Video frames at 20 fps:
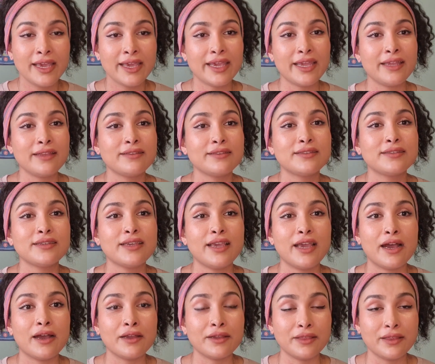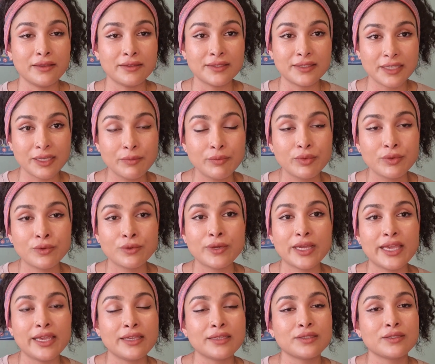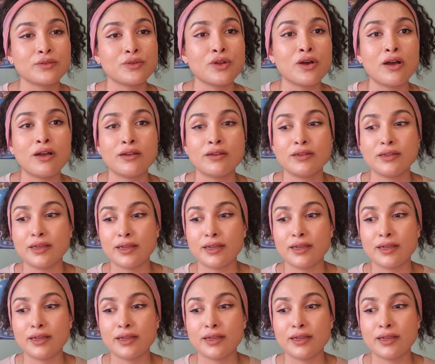The symbol is not